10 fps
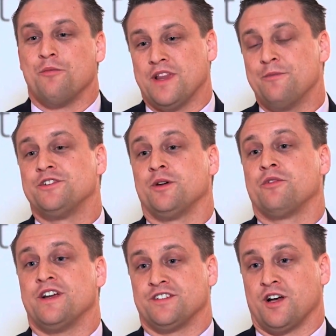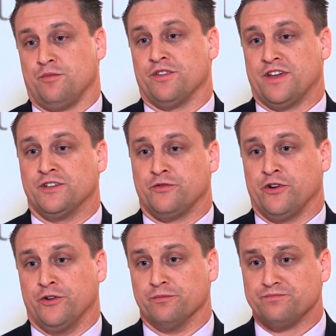But let me summarize a couple things
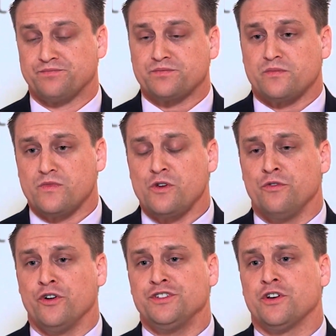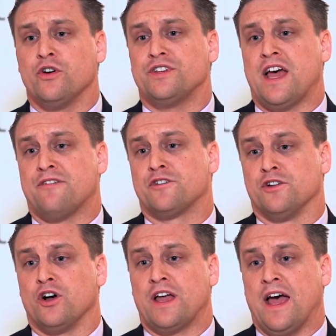for you. First, they're going to have to
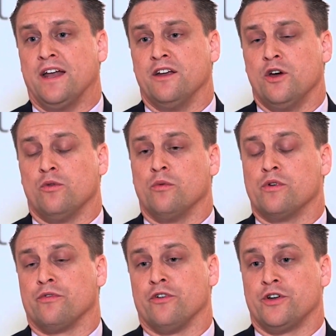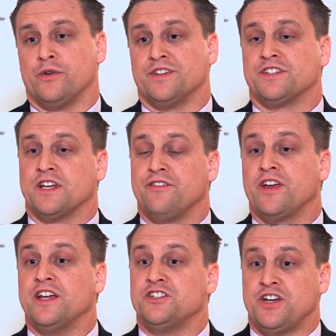look at what we refer to as
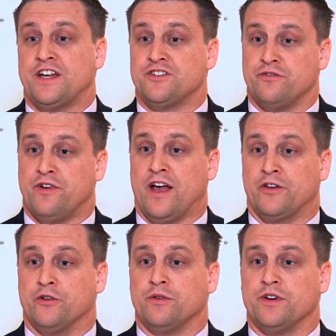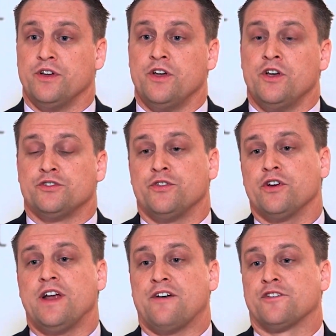significant change in value. So they're
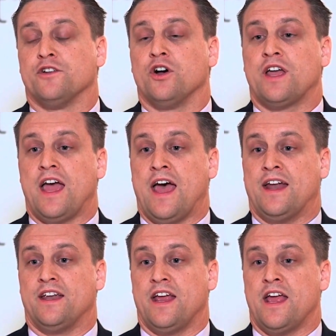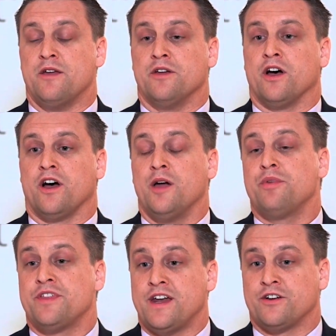going to have to look at a
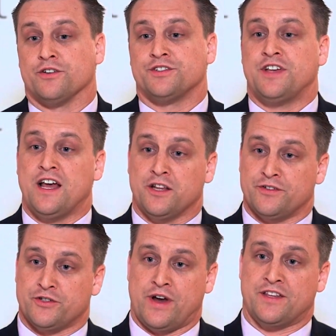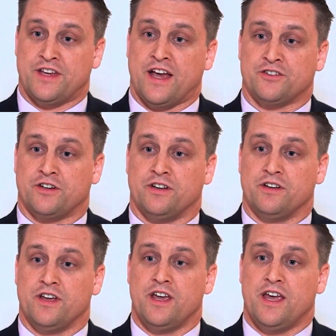hypothetical sale of a transaction.
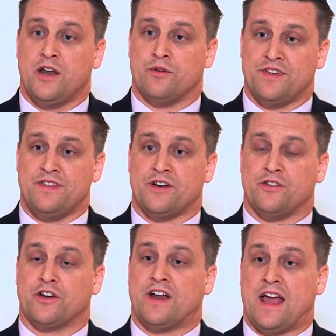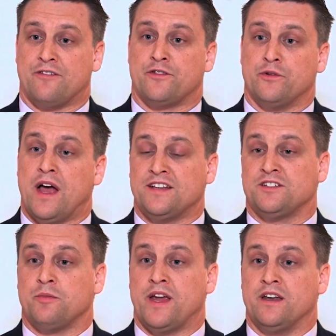And within there, they're going to have to
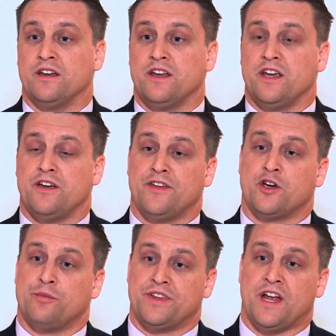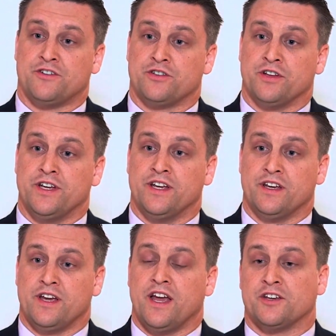estimate if they could potentially
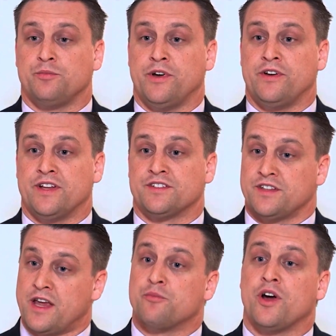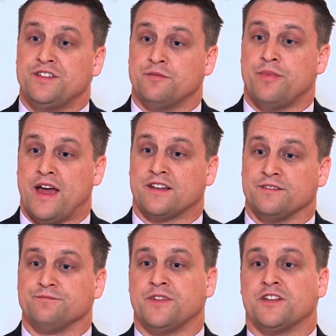experience a price
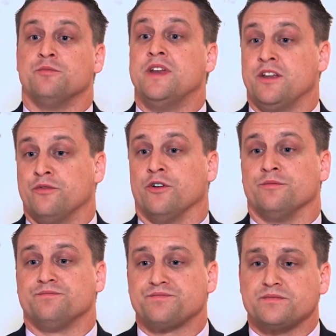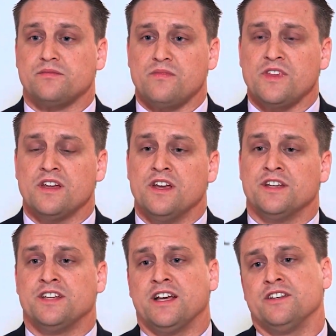impact that's meaningful.
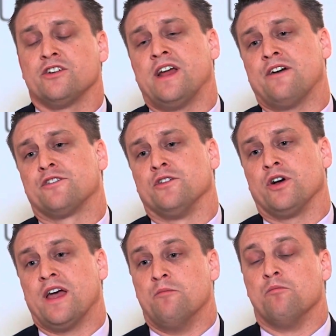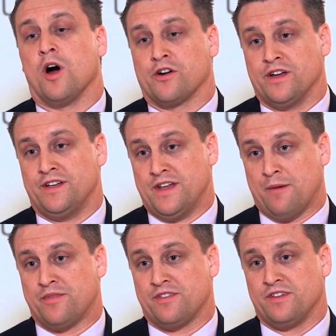Second, they're going to have to look at market
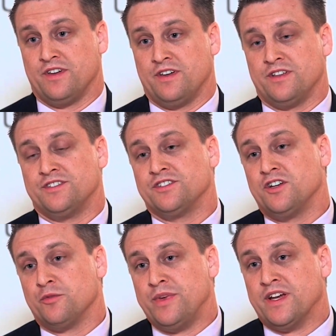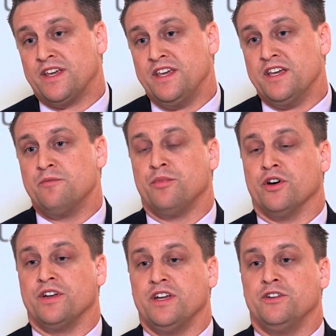depth. This is going to be a key
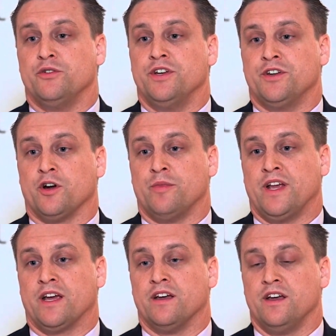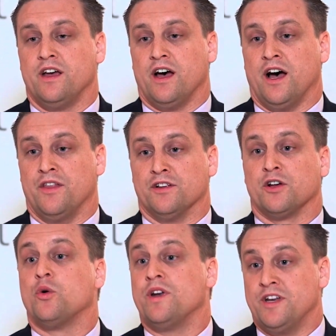input into determining the
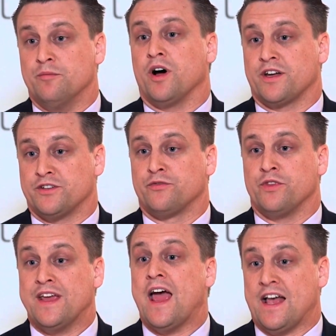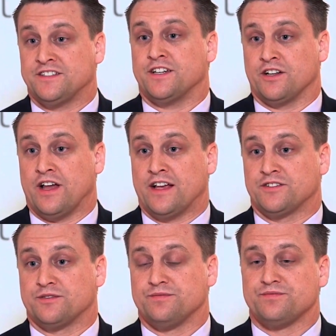liquidity buckets for the asset
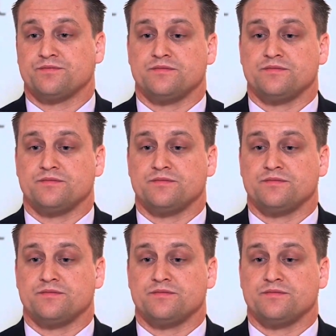class.